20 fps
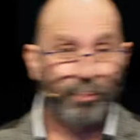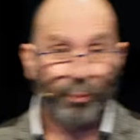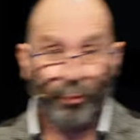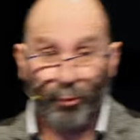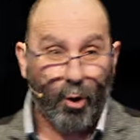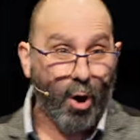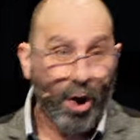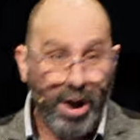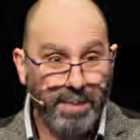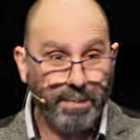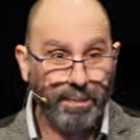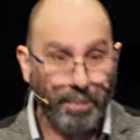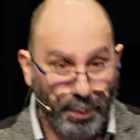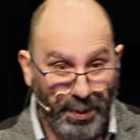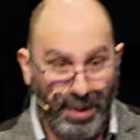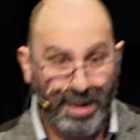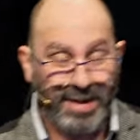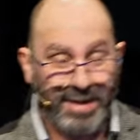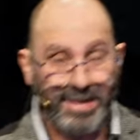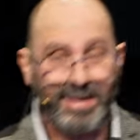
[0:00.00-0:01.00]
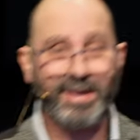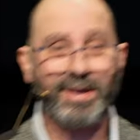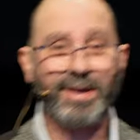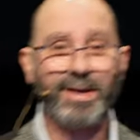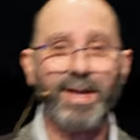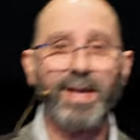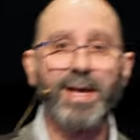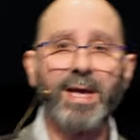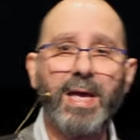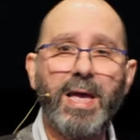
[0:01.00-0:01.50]
bright pink
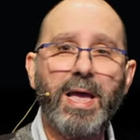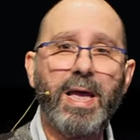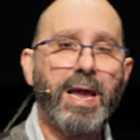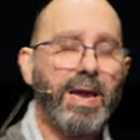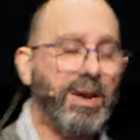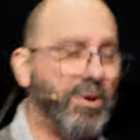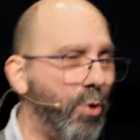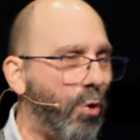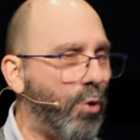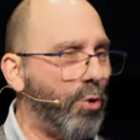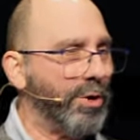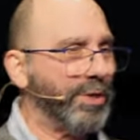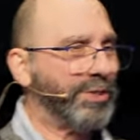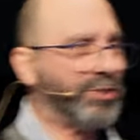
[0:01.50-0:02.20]
in order